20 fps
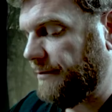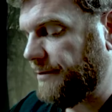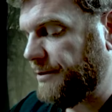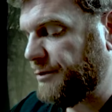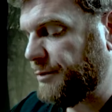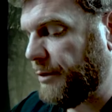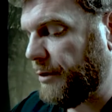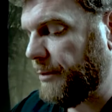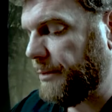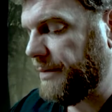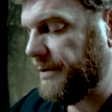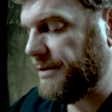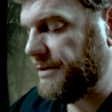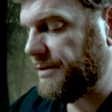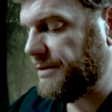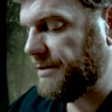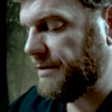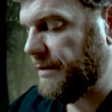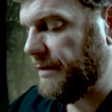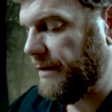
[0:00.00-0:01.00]
of his
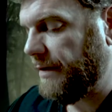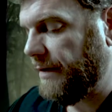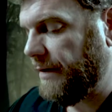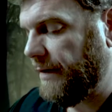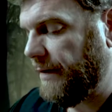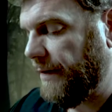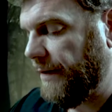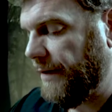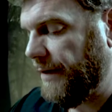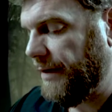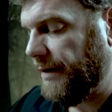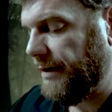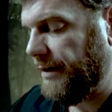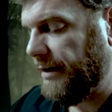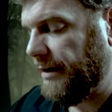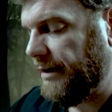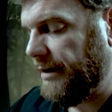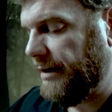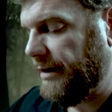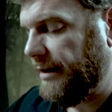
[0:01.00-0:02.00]
purpose.
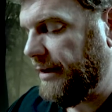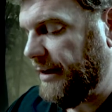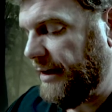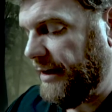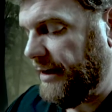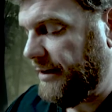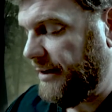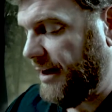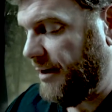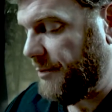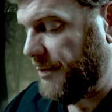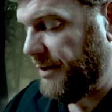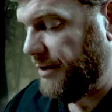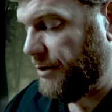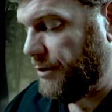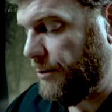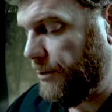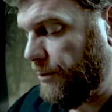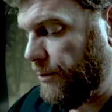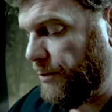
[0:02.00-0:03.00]
He had not been
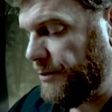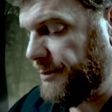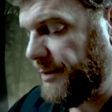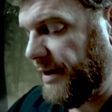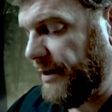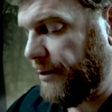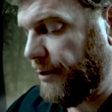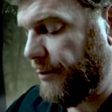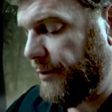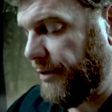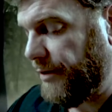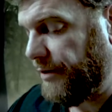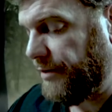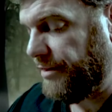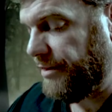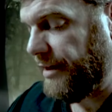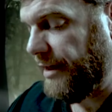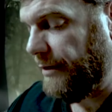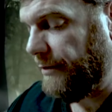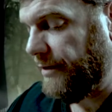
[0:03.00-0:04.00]
cooled by her
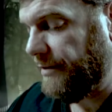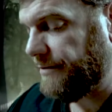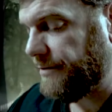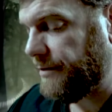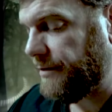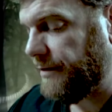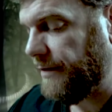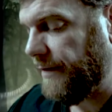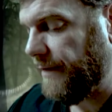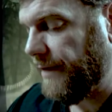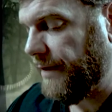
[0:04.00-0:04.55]
mirth, however,